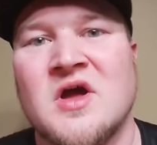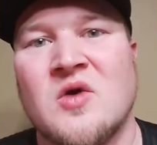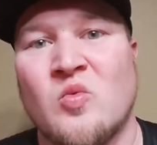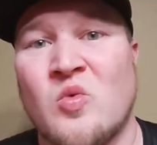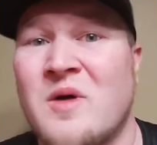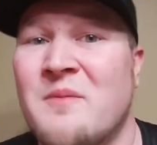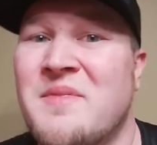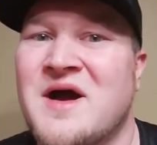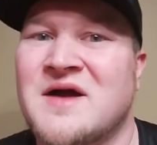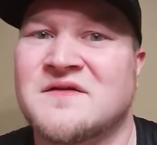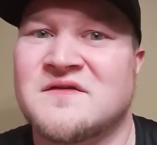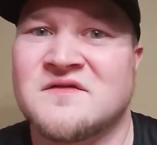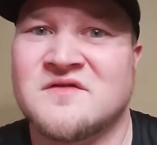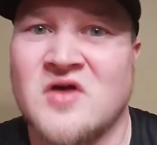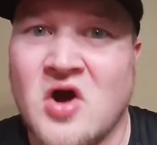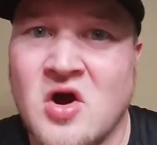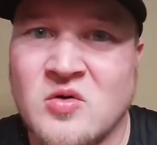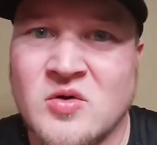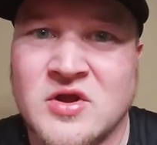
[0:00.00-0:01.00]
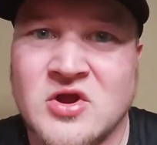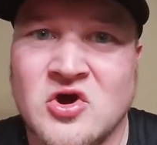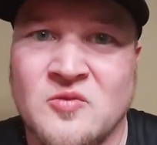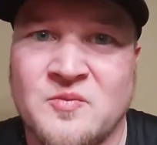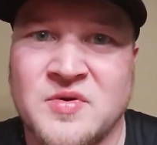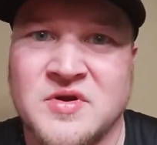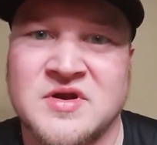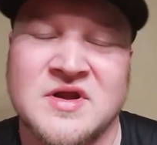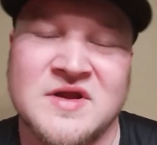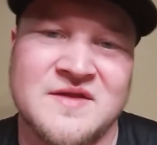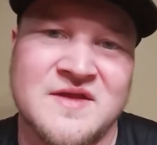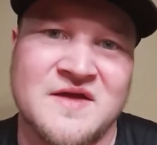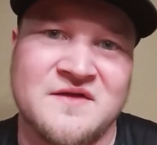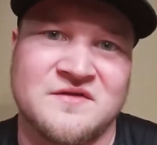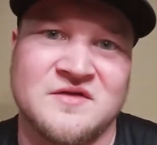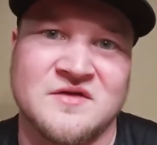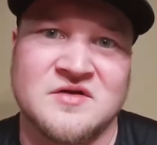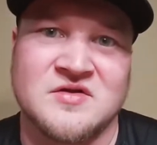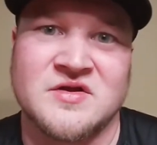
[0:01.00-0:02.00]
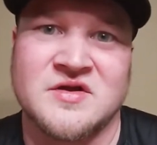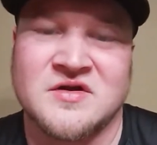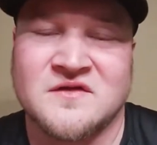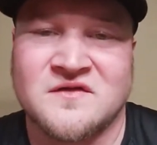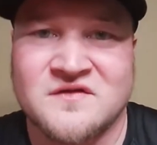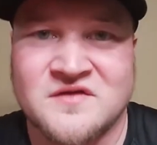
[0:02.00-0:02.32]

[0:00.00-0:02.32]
One box is already open, and that's the clearance